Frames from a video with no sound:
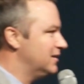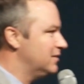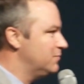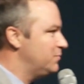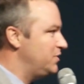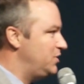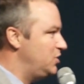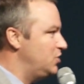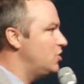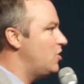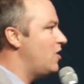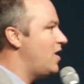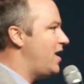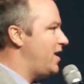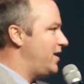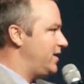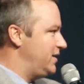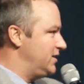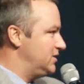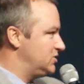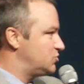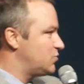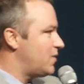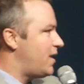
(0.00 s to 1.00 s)
But you know how it
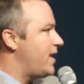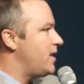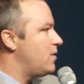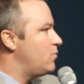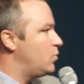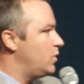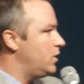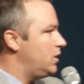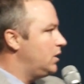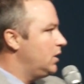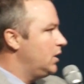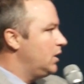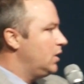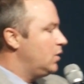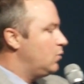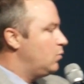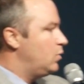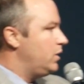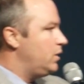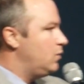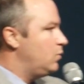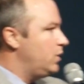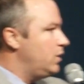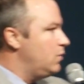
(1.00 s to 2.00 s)
is, right?
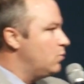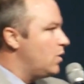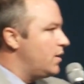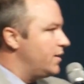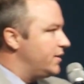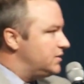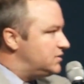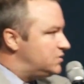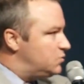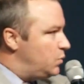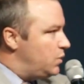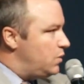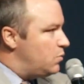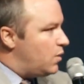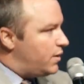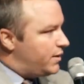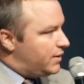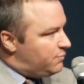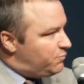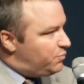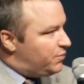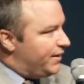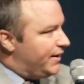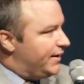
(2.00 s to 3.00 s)
We want
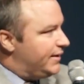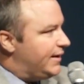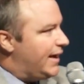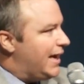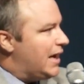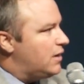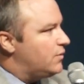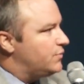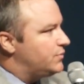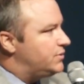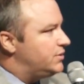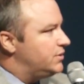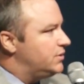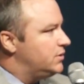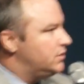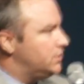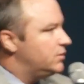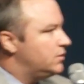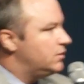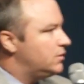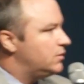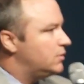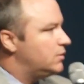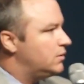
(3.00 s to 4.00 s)
it planned out,
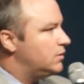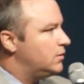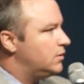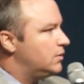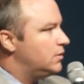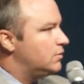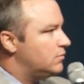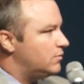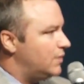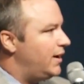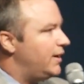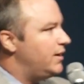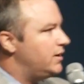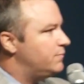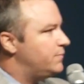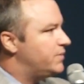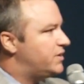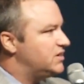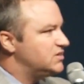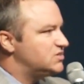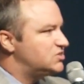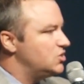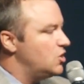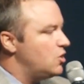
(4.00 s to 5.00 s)
right?
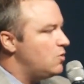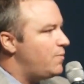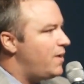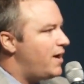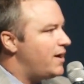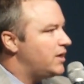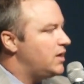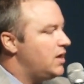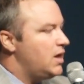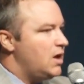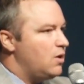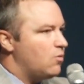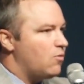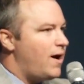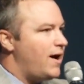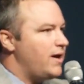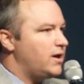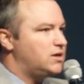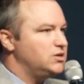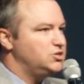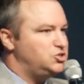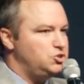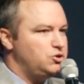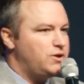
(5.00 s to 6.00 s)
Because nobody, right?
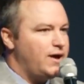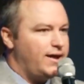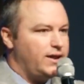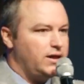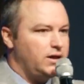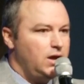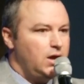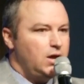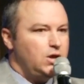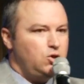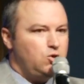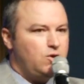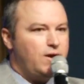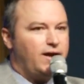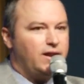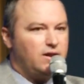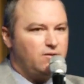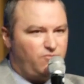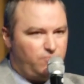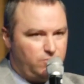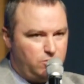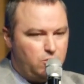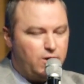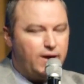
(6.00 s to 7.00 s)
Because you
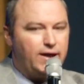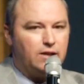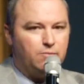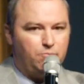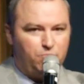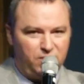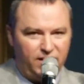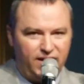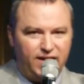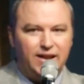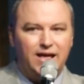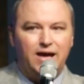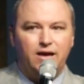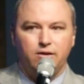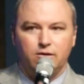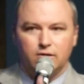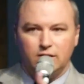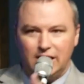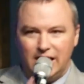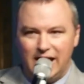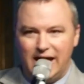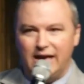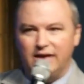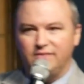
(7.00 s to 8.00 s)
gotta plan out your
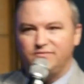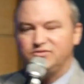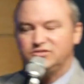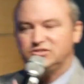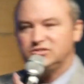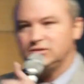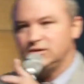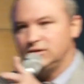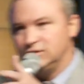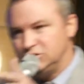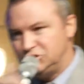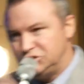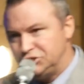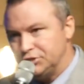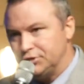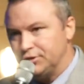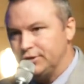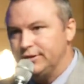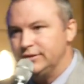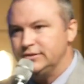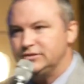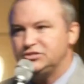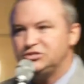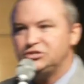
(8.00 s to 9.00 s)
life's
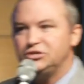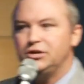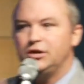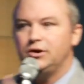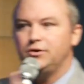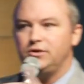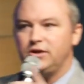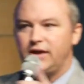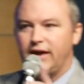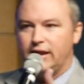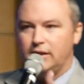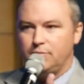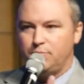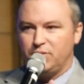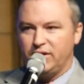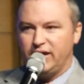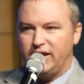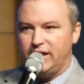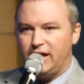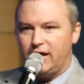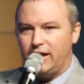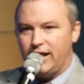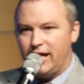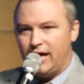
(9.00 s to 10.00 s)
insurance. You know, you gotta
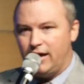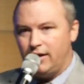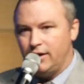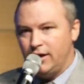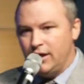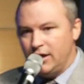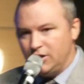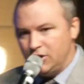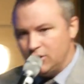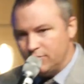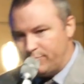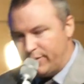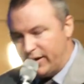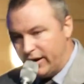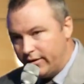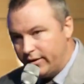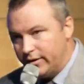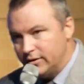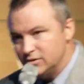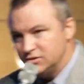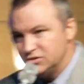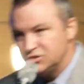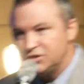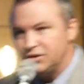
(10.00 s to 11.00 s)
plan out how your
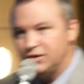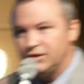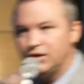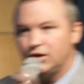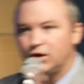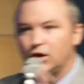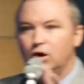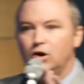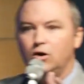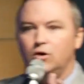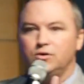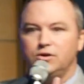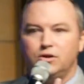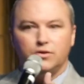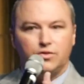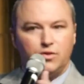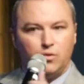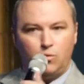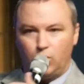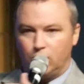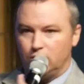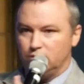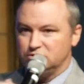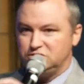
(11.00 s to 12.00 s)
burial's gonna go. the
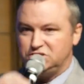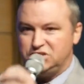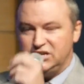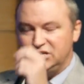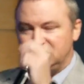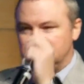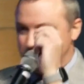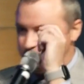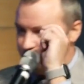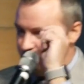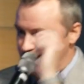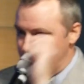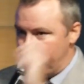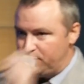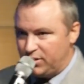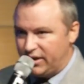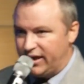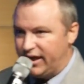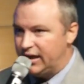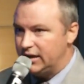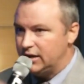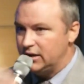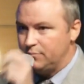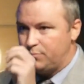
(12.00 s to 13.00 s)
world teaches be
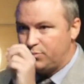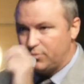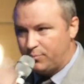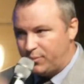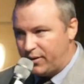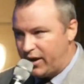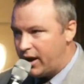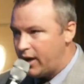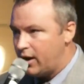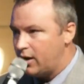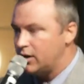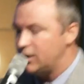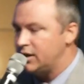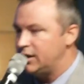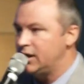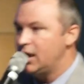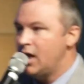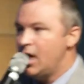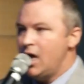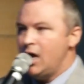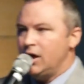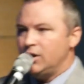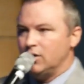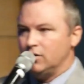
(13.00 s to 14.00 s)
planned and prepared, and
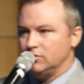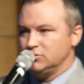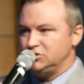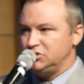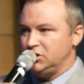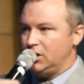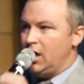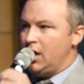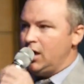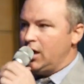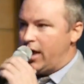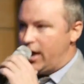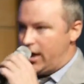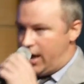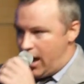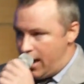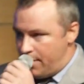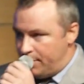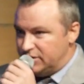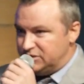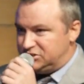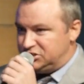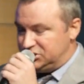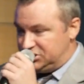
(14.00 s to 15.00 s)
don't. How
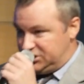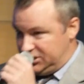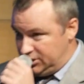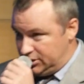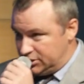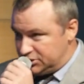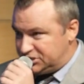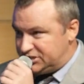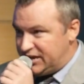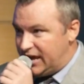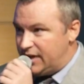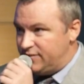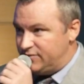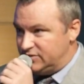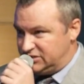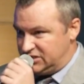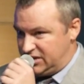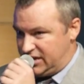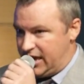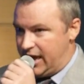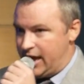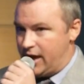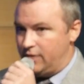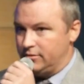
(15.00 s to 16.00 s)
much is in your savings
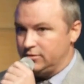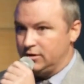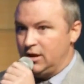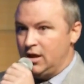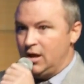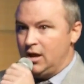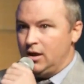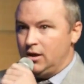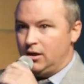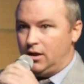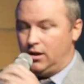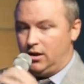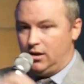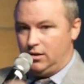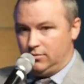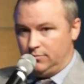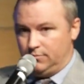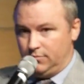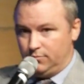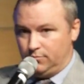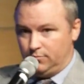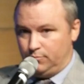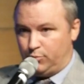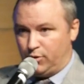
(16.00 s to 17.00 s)
account,
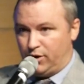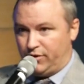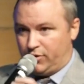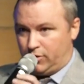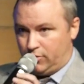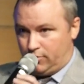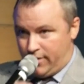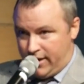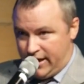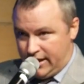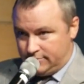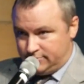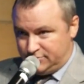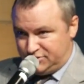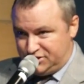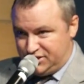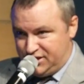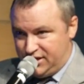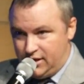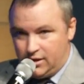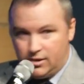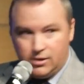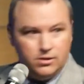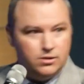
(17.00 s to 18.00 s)
Brother
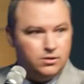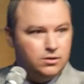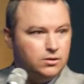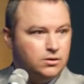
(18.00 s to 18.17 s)
Ramsey?